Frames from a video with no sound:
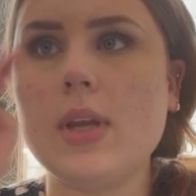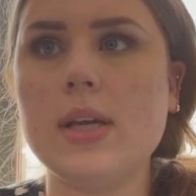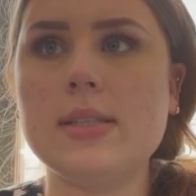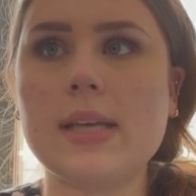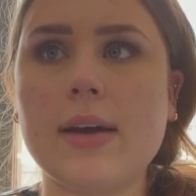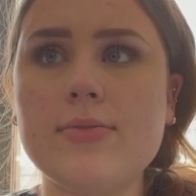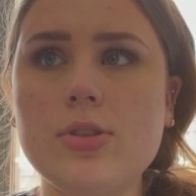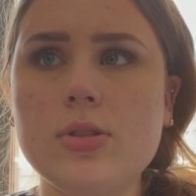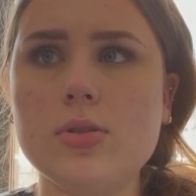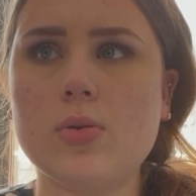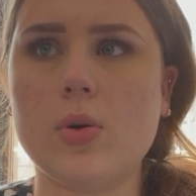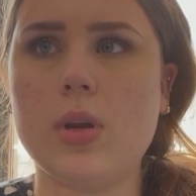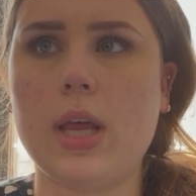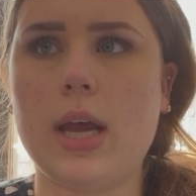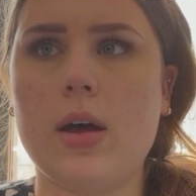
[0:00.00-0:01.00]
It's after
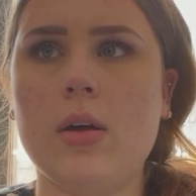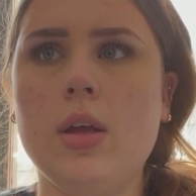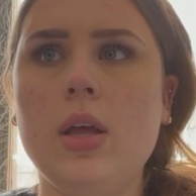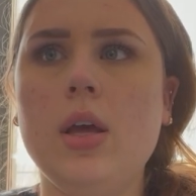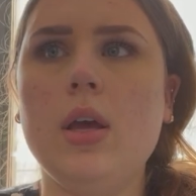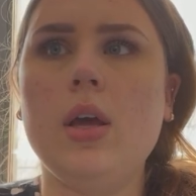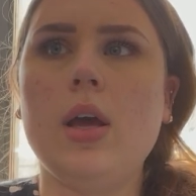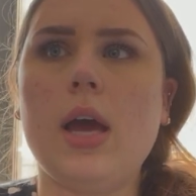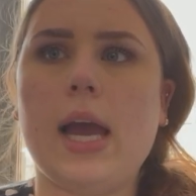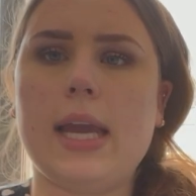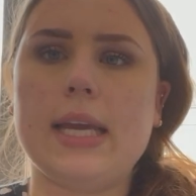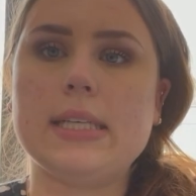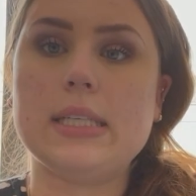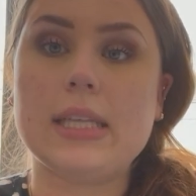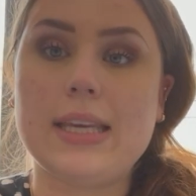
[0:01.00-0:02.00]
school now. I
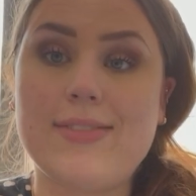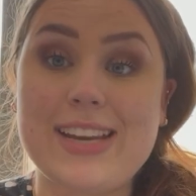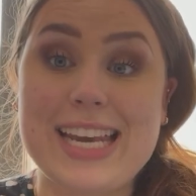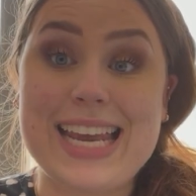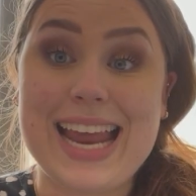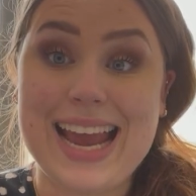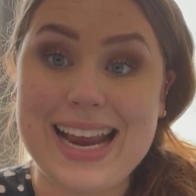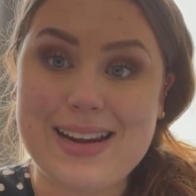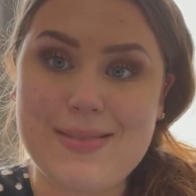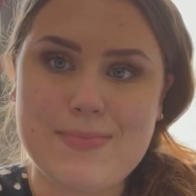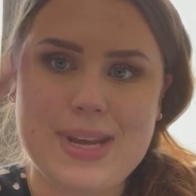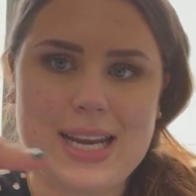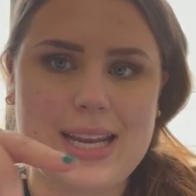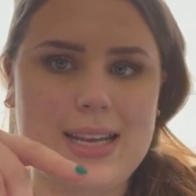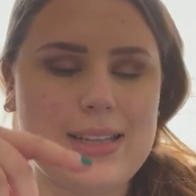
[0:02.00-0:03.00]
get to leave in 9
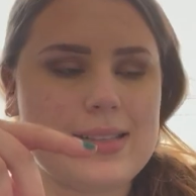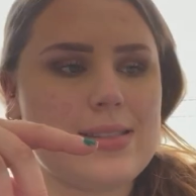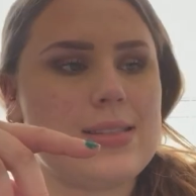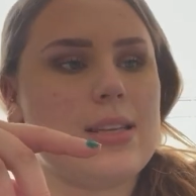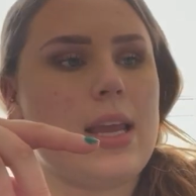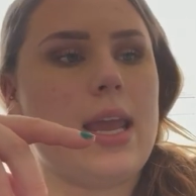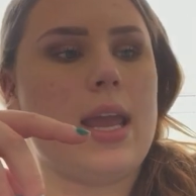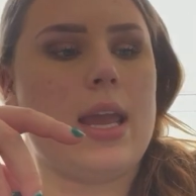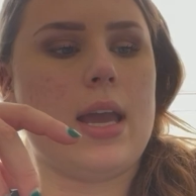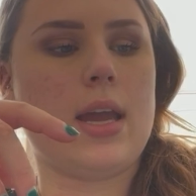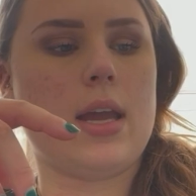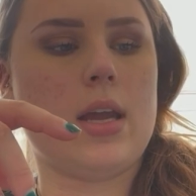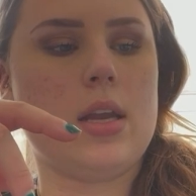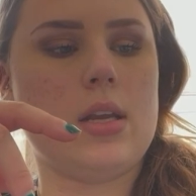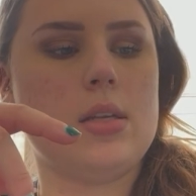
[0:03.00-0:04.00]
minutes.
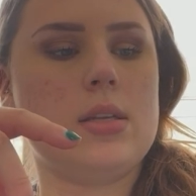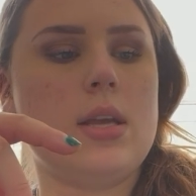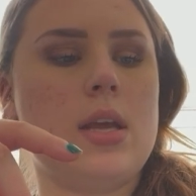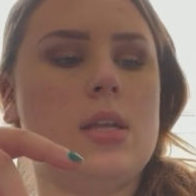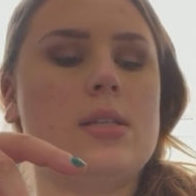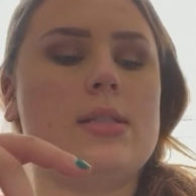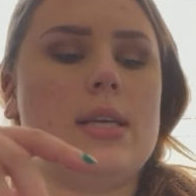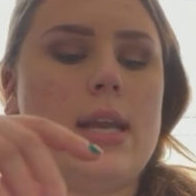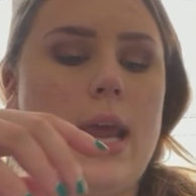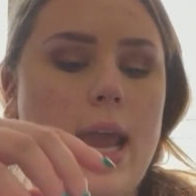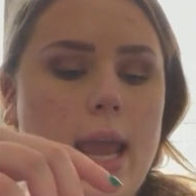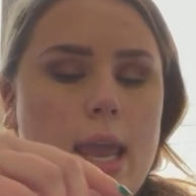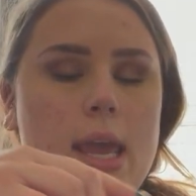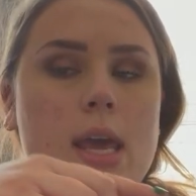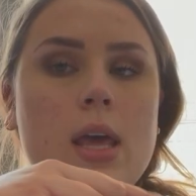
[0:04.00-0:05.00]
And
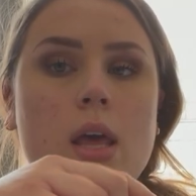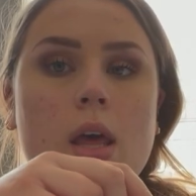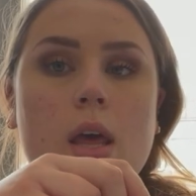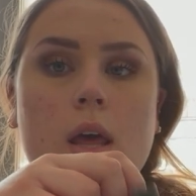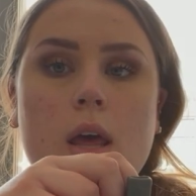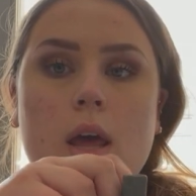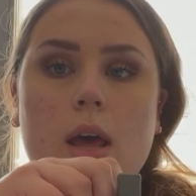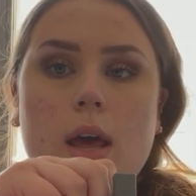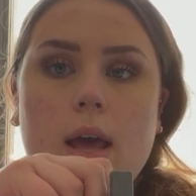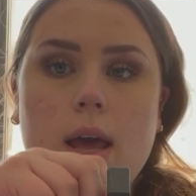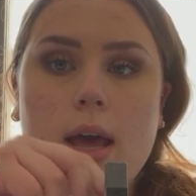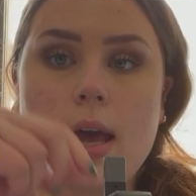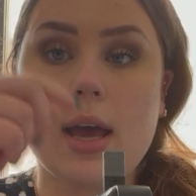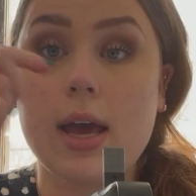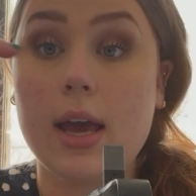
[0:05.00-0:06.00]
today,
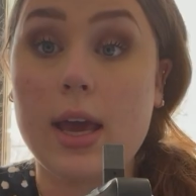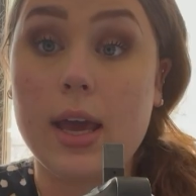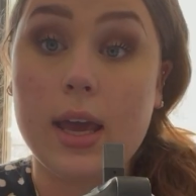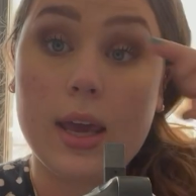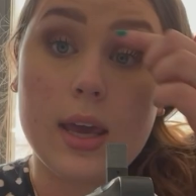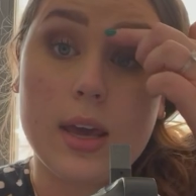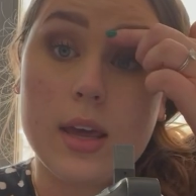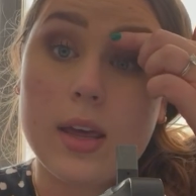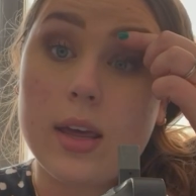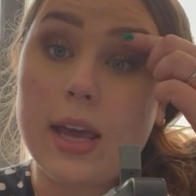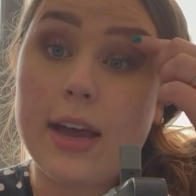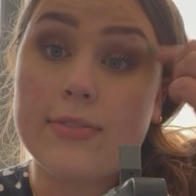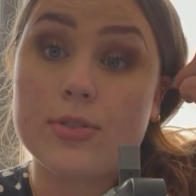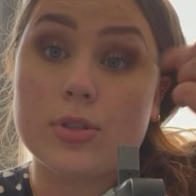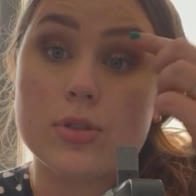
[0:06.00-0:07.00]

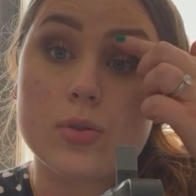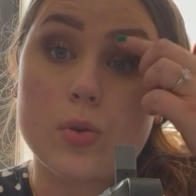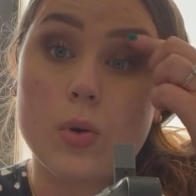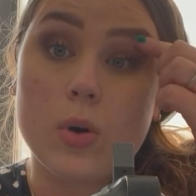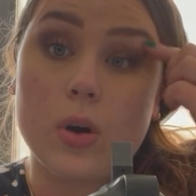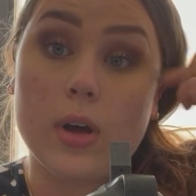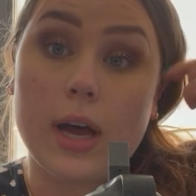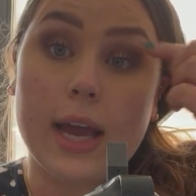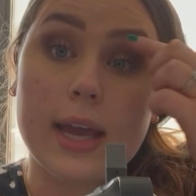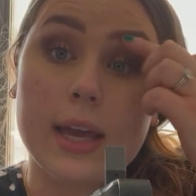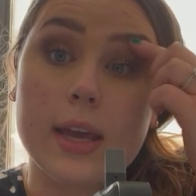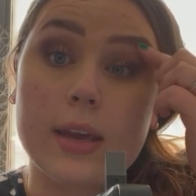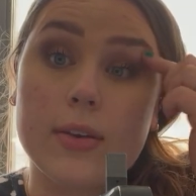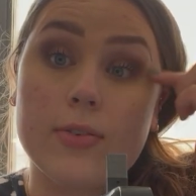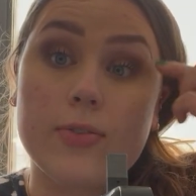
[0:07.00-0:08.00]
after school,
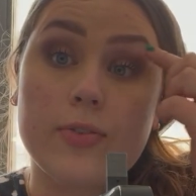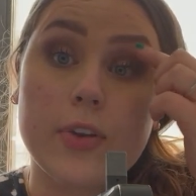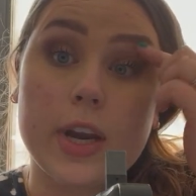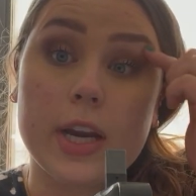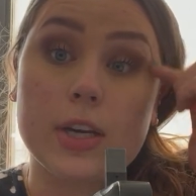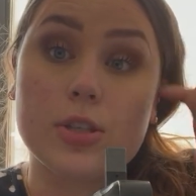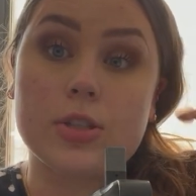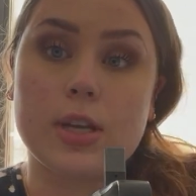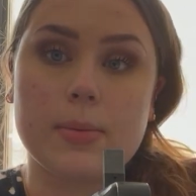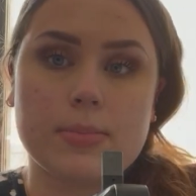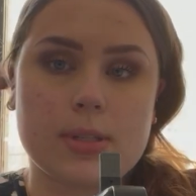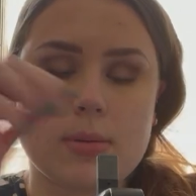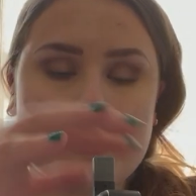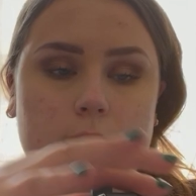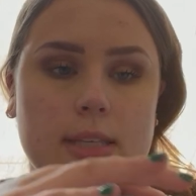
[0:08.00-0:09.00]
I finished up
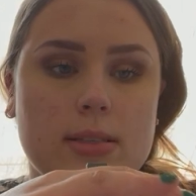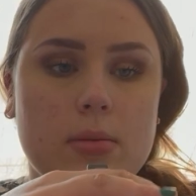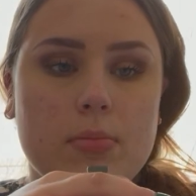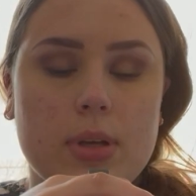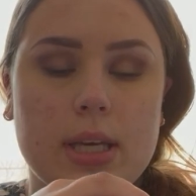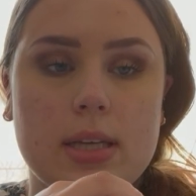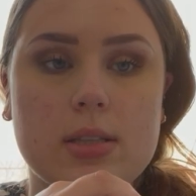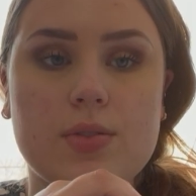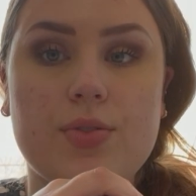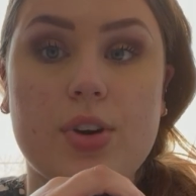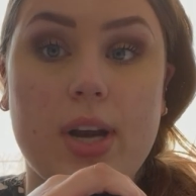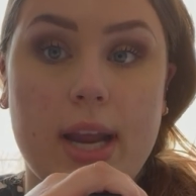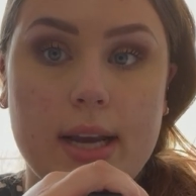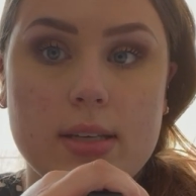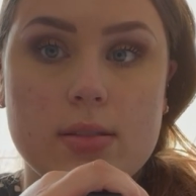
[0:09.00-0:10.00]
some lesson plans for
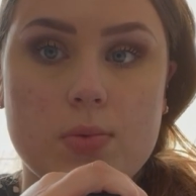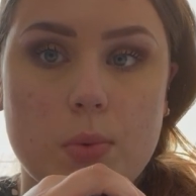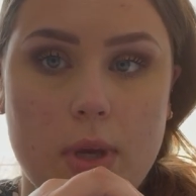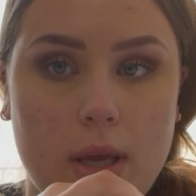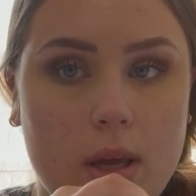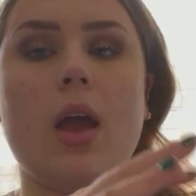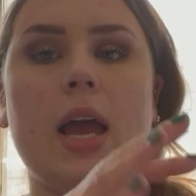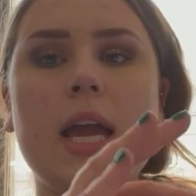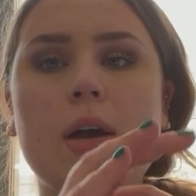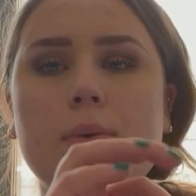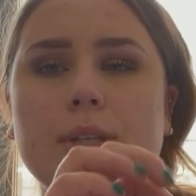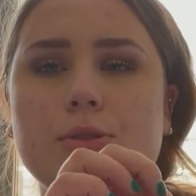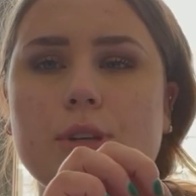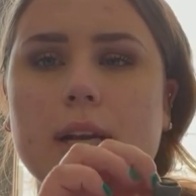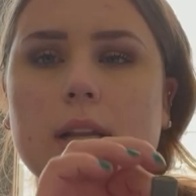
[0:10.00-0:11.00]
next week. I
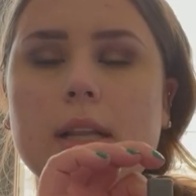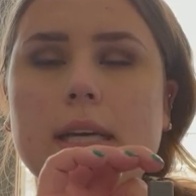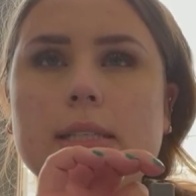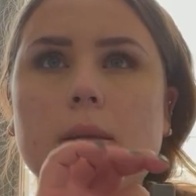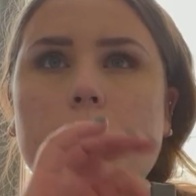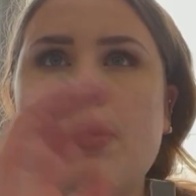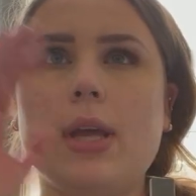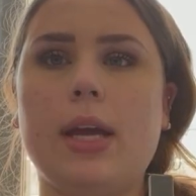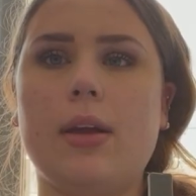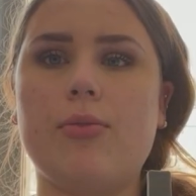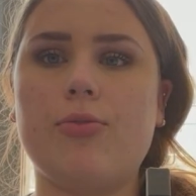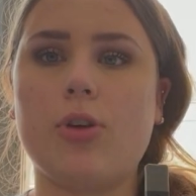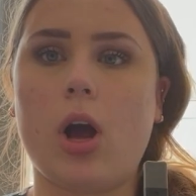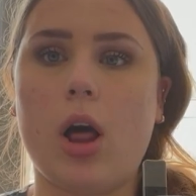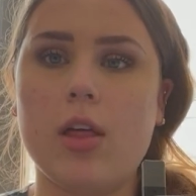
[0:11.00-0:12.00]
always try to lesson plan
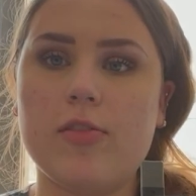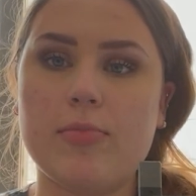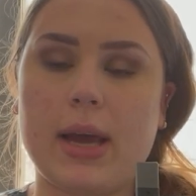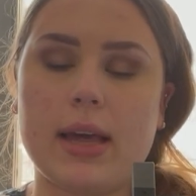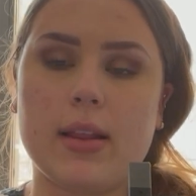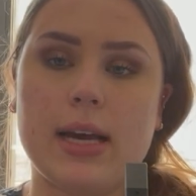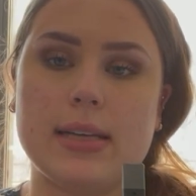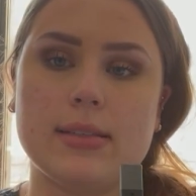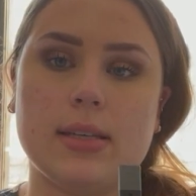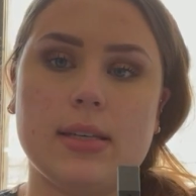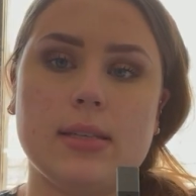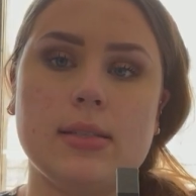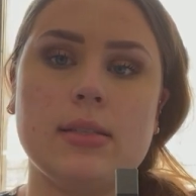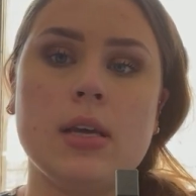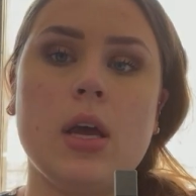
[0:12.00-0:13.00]
for all of my
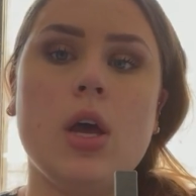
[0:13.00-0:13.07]
classes